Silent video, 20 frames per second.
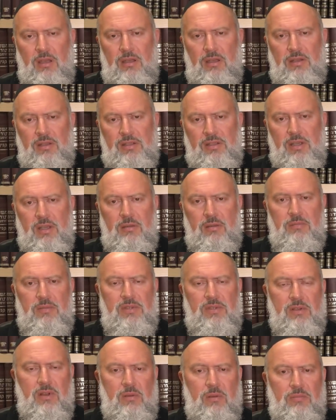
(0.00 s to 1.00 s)
It is a
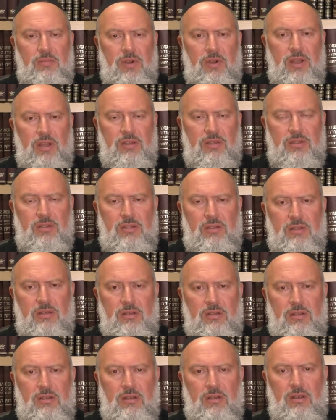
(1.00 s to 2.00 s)
miscomprehension
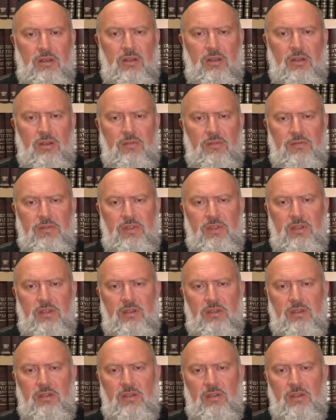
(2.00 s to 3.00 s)
of
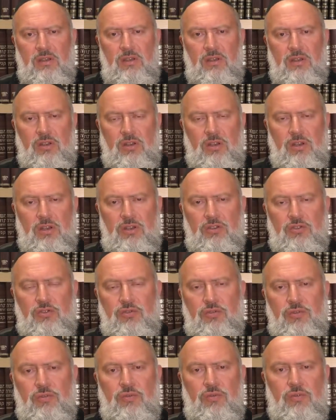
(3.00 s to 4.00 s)
the
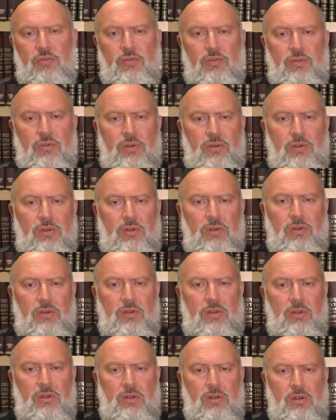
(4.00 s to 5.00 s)
true
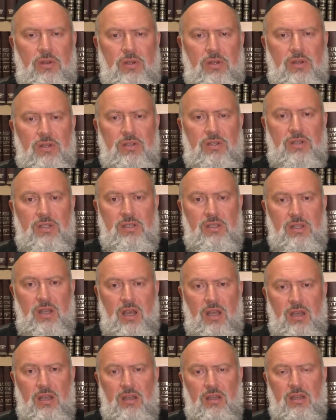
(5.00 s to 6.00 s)

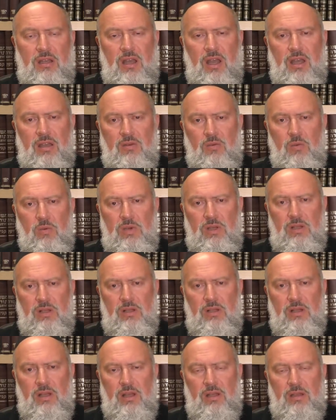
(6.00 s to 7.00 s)
desire and
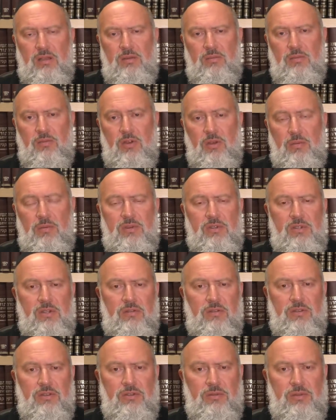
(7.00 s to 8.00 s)
will and purpose
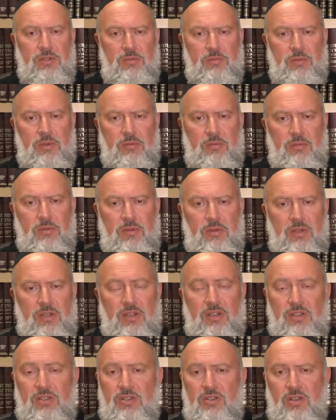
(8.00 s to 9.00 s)
of the Jewish people.
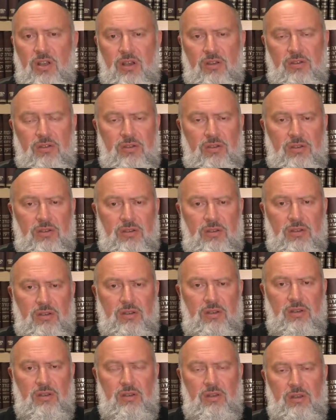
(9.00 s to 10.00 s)
It is not
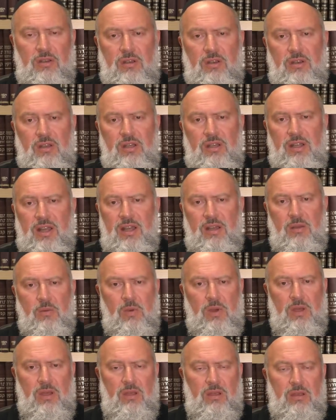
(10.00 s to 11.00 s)
in any
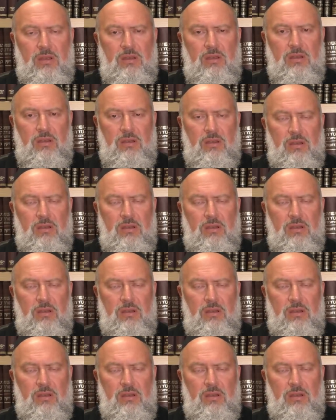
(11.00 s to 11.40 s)
way